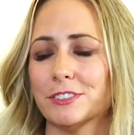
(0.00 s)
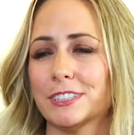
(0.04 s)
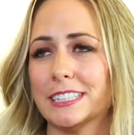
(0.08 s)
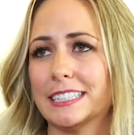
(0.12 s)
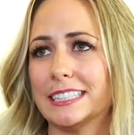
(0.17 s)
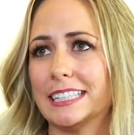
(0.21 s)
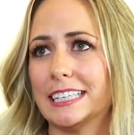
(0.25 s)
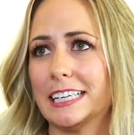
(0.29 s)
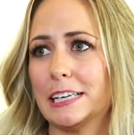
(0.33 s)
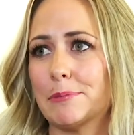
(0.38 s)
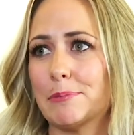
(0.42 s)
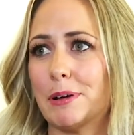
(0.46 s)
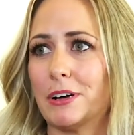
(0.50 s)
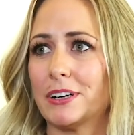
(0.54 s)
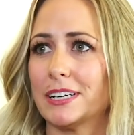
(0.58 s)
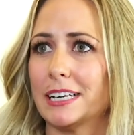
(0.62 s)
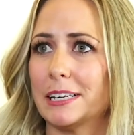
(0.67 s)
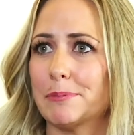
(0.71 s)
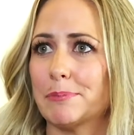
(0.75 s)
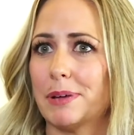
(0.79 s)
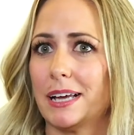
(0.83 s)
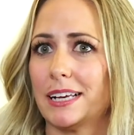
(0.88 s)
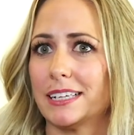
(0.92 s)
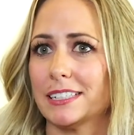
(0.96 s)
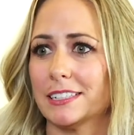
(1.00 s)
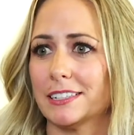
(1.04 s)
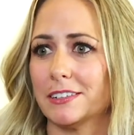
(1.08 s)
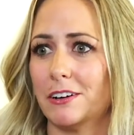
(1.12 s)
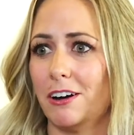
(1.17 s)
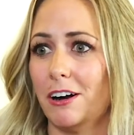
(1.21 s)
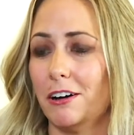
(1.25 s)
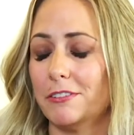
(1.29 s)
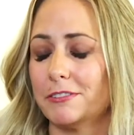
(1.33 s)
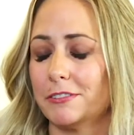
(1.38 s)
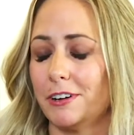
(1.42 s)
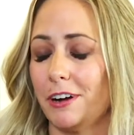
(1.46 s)
really thinking about getting back into
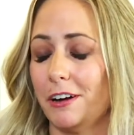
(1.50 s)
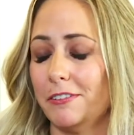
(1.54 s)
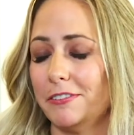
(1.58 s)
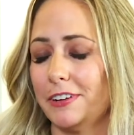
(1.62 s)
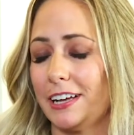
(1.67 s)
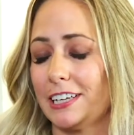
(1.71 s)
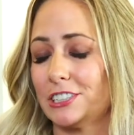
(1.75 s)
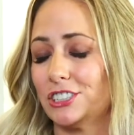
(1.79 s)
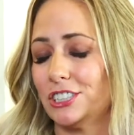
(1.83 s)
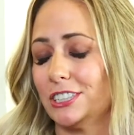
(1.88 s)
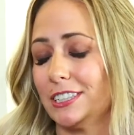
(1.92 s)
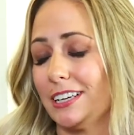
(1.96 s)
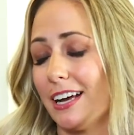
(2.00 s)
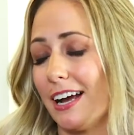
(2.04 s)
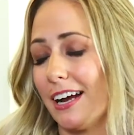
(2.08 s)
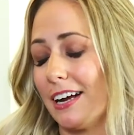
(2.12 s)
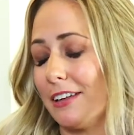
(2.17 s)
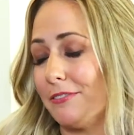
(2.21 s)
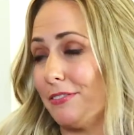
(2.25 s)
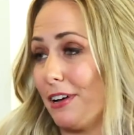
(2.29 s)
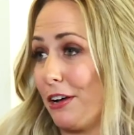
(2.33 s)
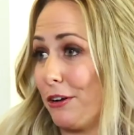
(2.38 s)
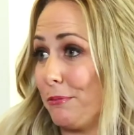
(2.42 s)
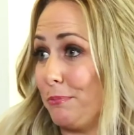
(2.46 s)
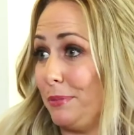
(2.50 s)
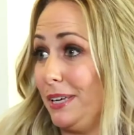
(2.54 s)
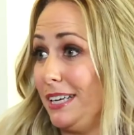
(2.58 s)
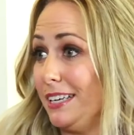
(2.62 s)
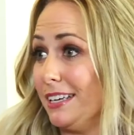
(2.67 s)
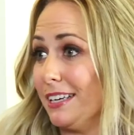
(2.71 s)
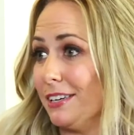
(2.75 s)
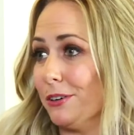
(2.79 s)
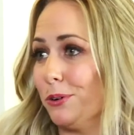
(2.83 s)
golf. Golf actually kind of found me.